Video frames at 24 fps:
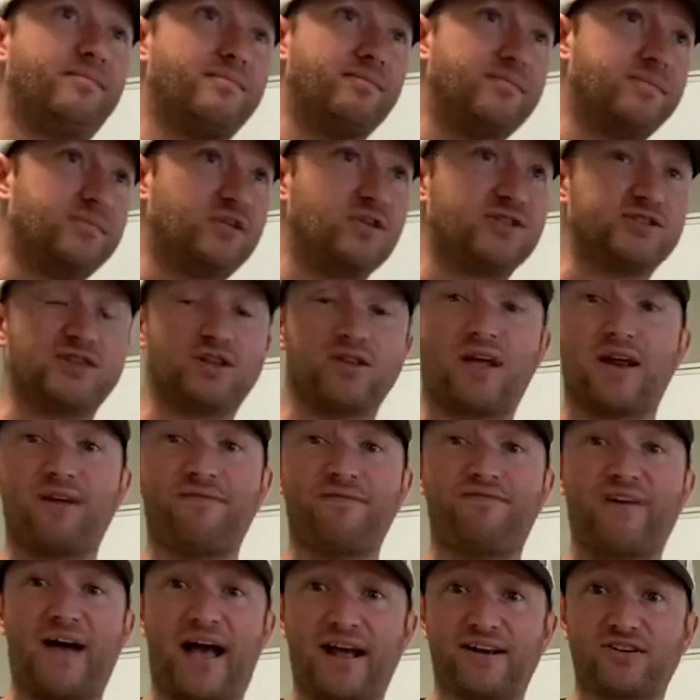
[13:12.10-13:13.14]
There's a lot
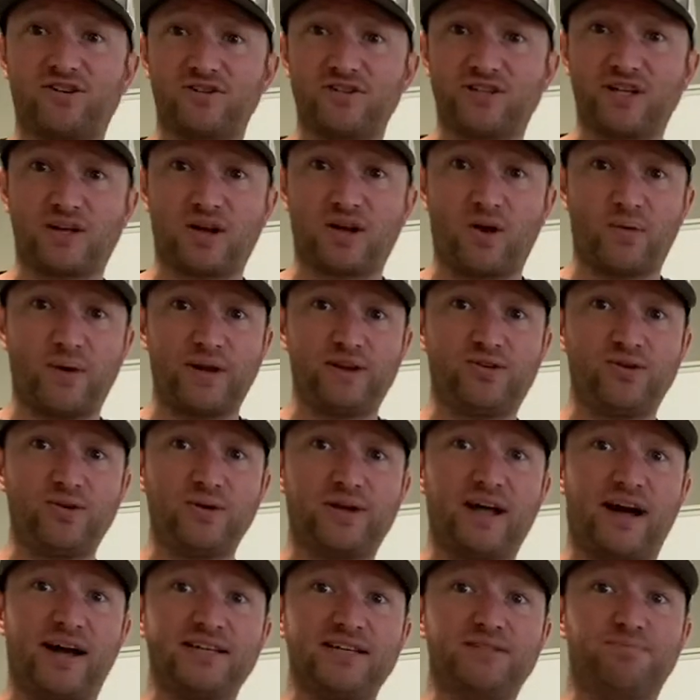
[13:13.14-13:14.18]
of factors that go into
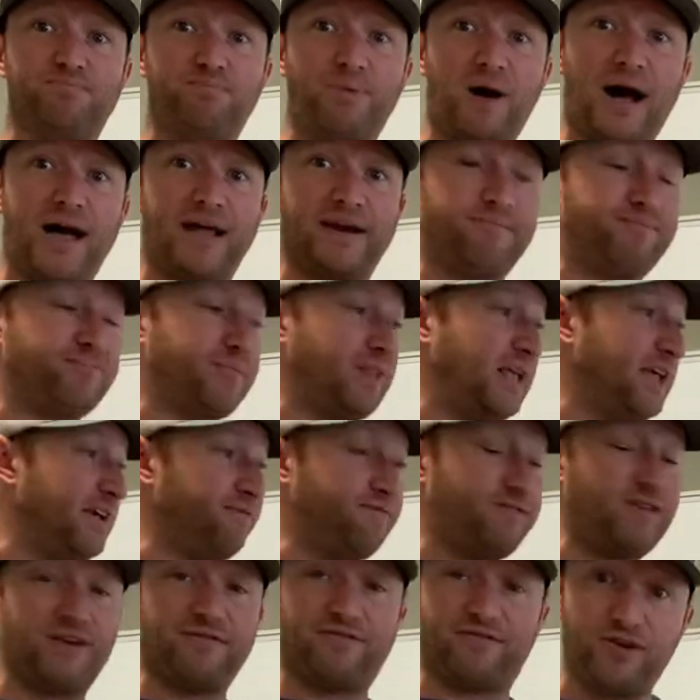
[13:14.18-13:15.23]
it, guys, but
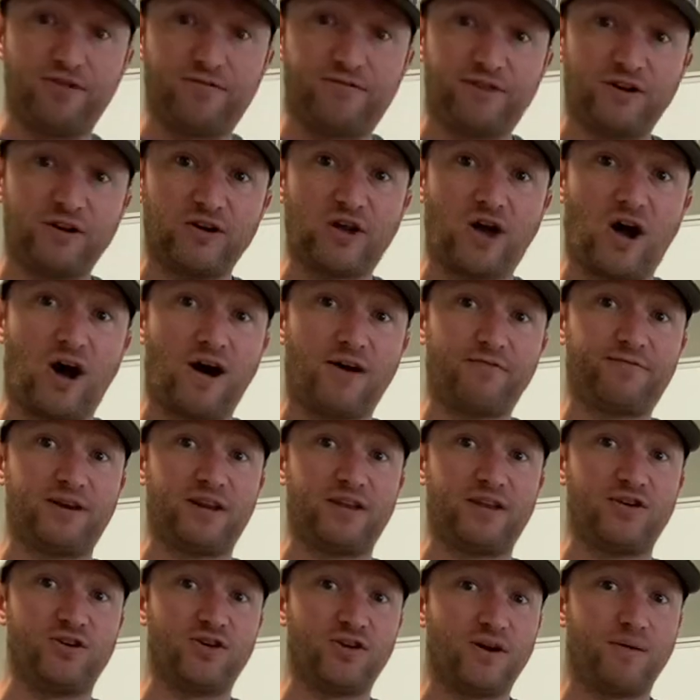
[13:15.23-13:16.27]
if you feel
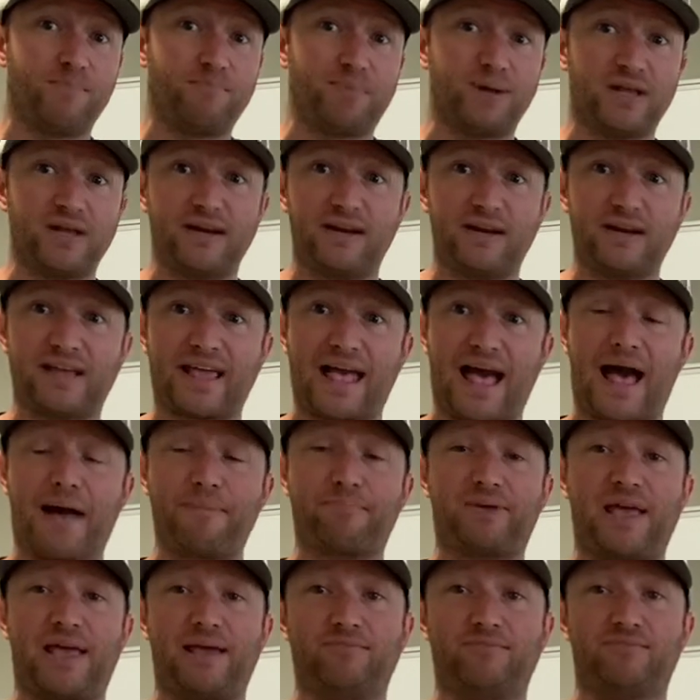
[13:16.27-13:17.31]
confident in your ability to
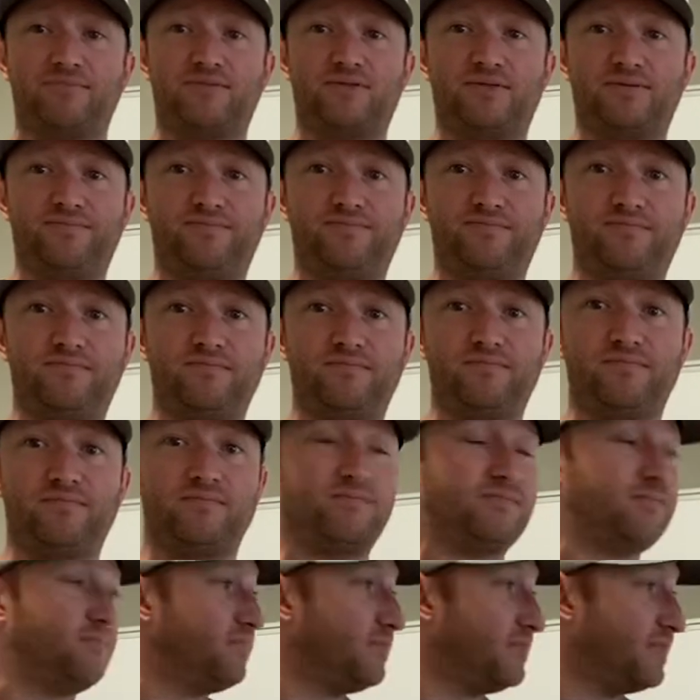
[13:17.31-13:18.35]
cap games,
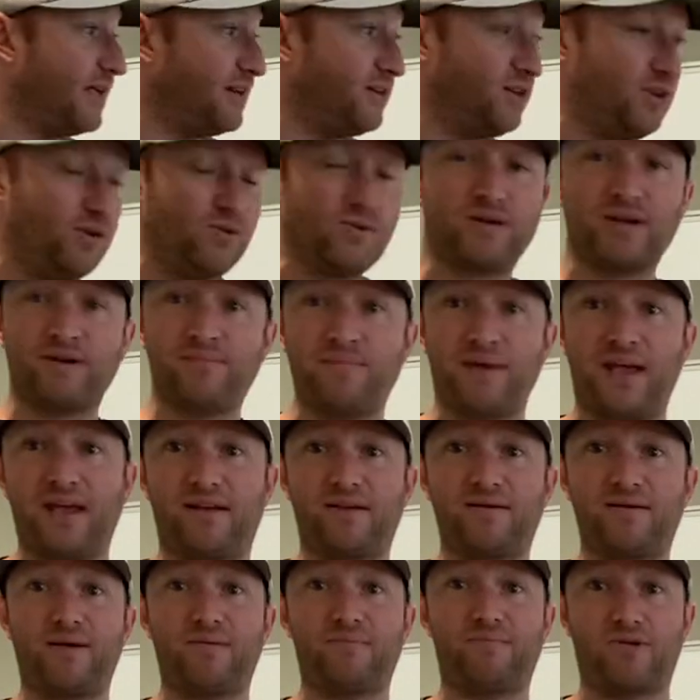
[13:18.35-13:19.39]
then you can
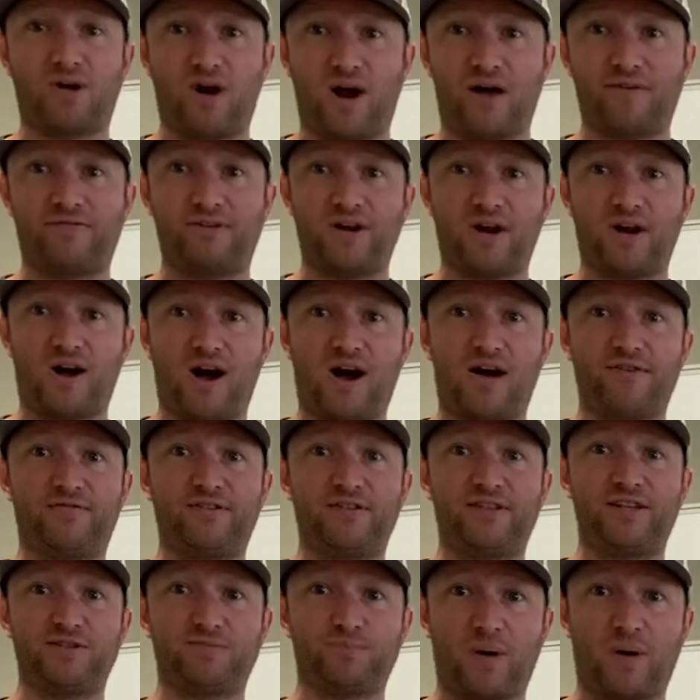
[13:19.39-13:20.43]
make profit off
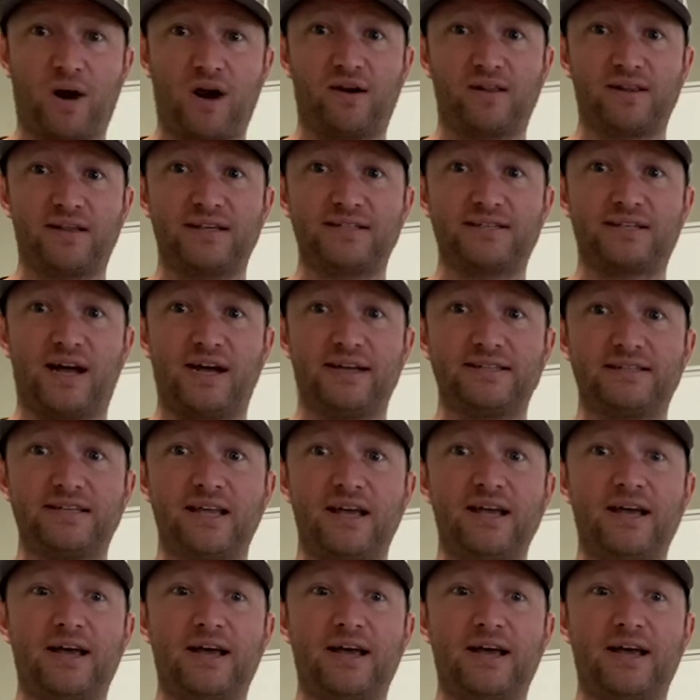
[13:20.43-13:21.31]
of these parlays, guys.